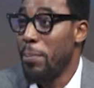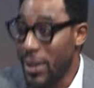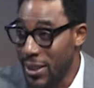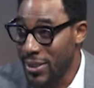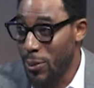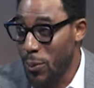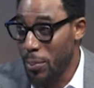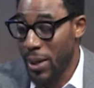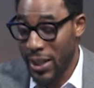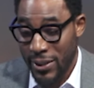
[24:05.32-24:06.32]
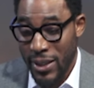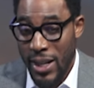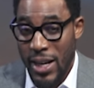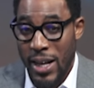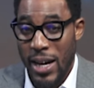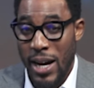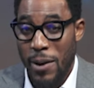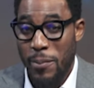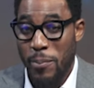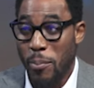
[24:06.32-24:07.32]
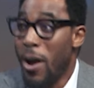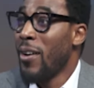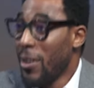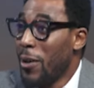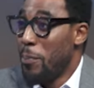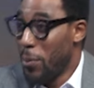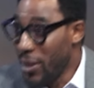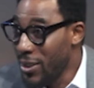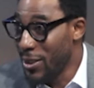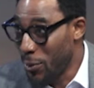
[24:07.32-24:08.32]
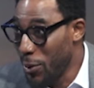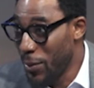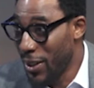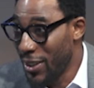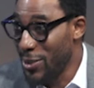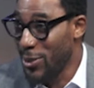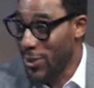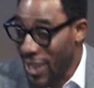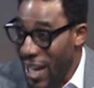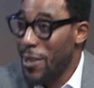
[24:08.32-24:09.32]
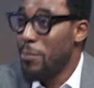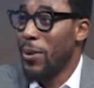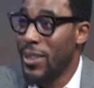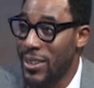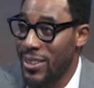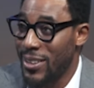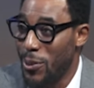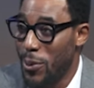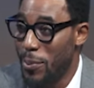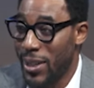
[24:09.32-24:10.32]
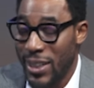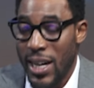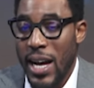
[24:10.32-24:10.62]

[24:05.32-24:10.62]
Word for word: police the woman, moral police the woman, society polices the woman.